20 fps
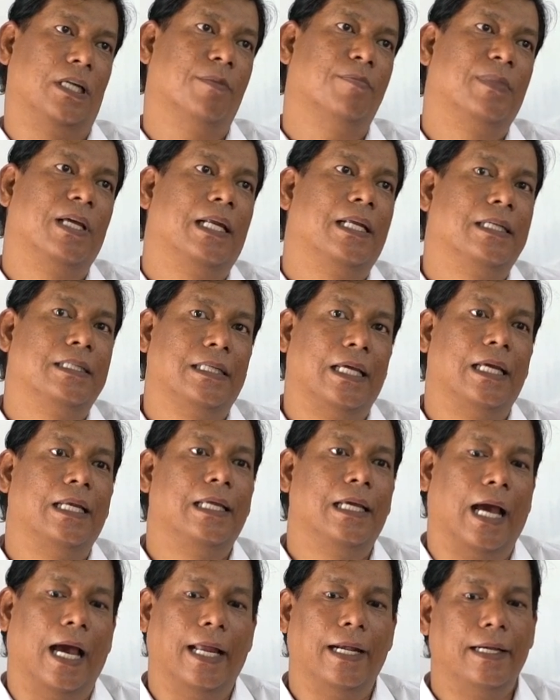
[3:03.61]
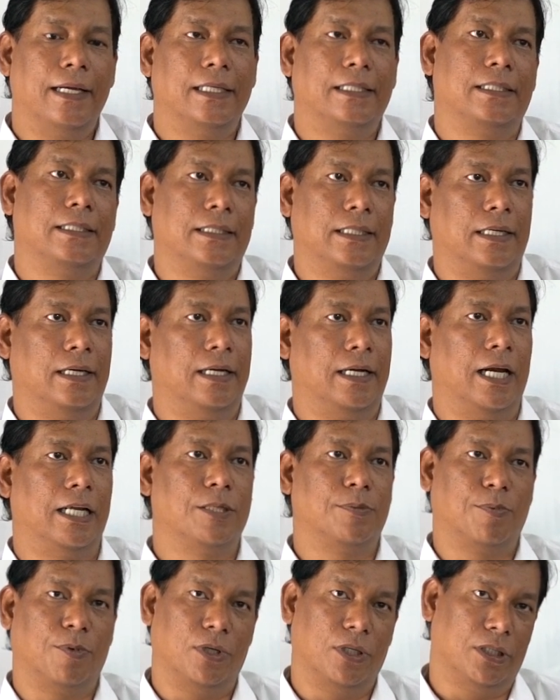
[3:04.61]
If there is any unnecessary
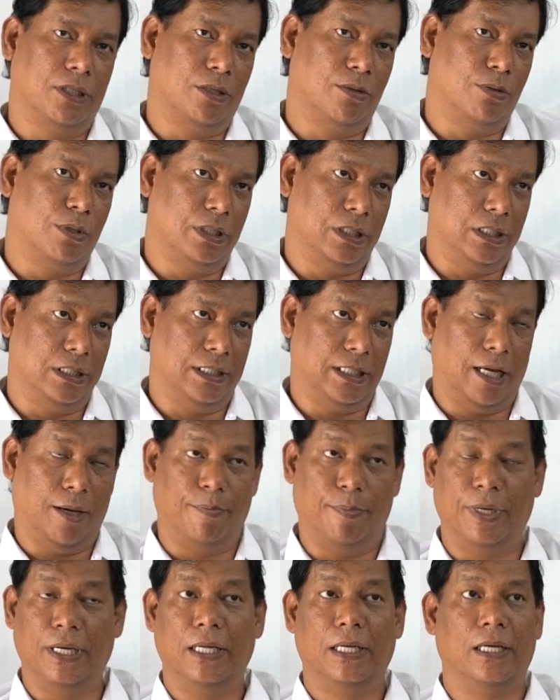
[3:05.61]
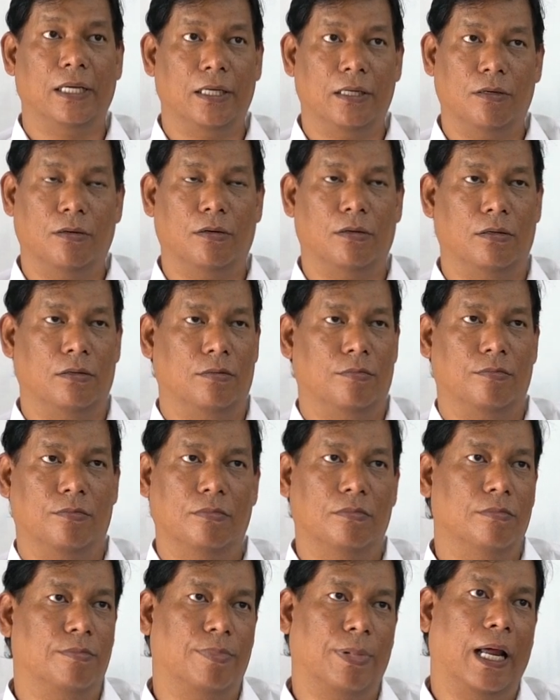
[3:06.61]
transportation which is happening in your
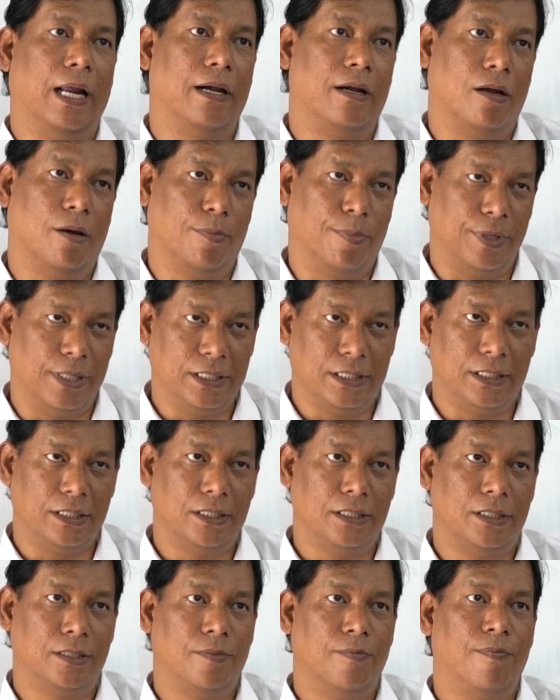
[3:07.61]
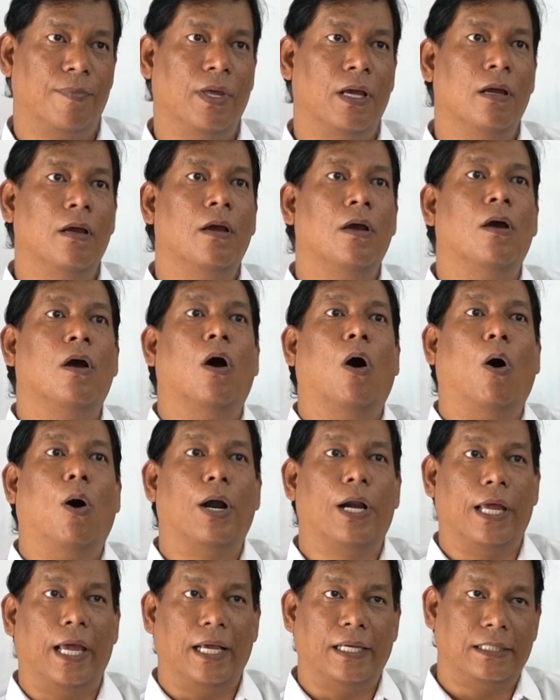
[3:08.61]
plant operations, or
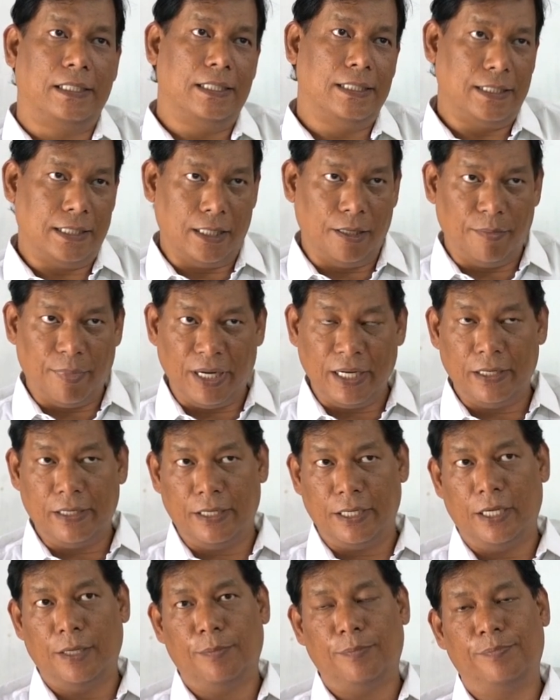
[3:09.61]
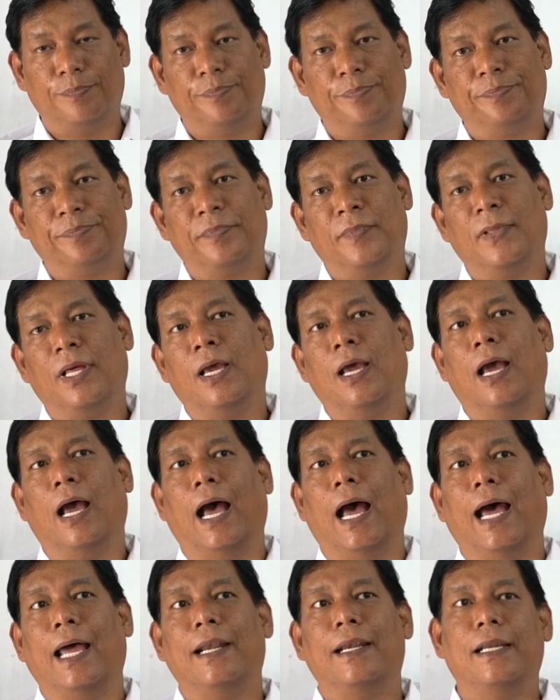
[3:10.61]
excess inventory,
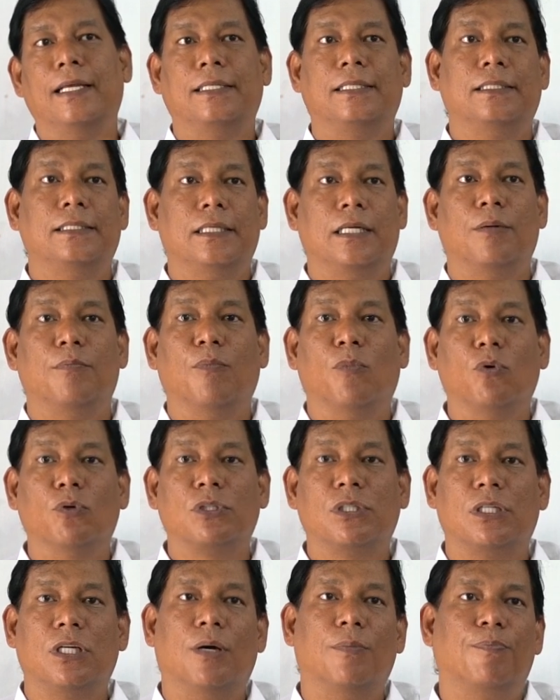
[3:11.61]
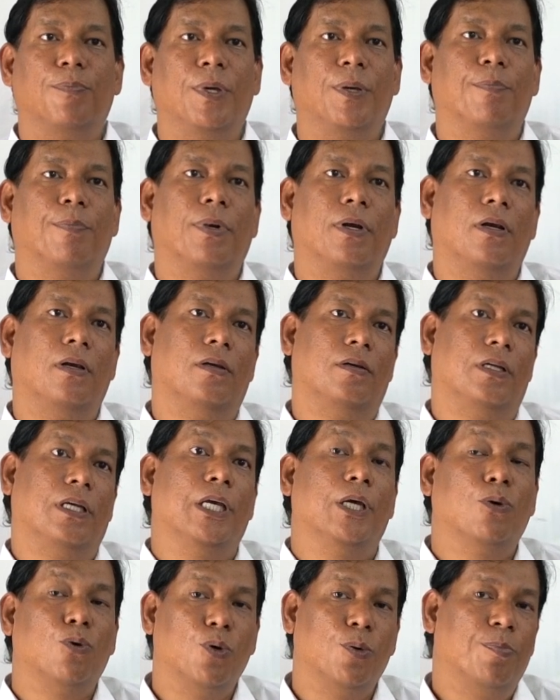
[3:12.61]
unnecessary motion of people,
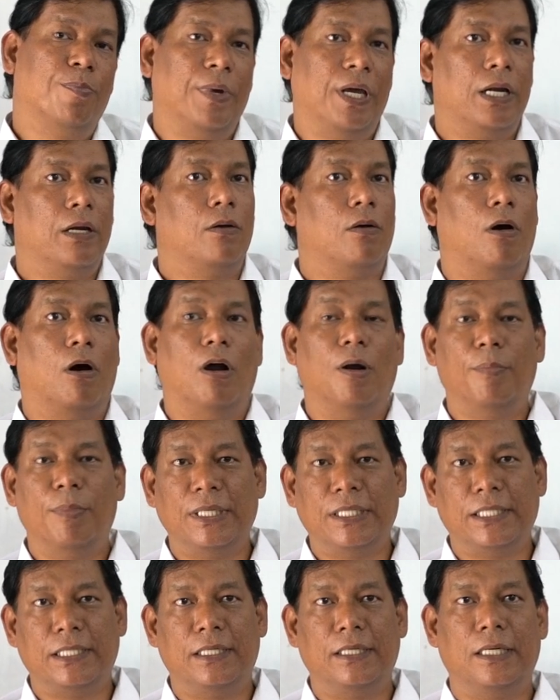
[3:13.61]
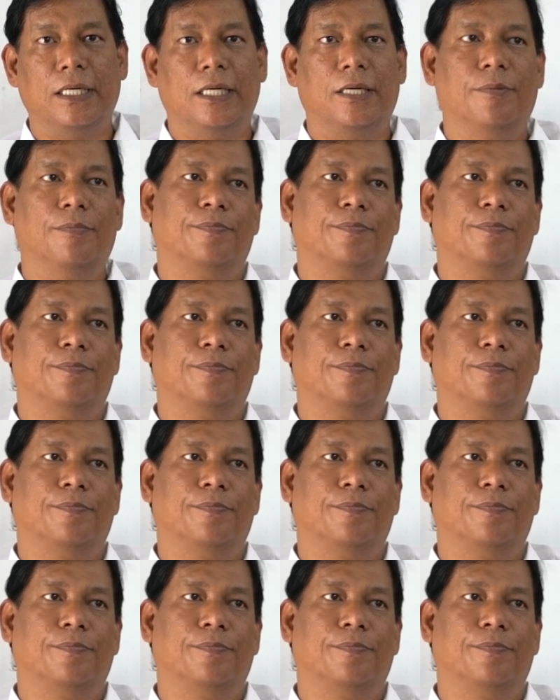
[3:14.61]
equipment or machinery,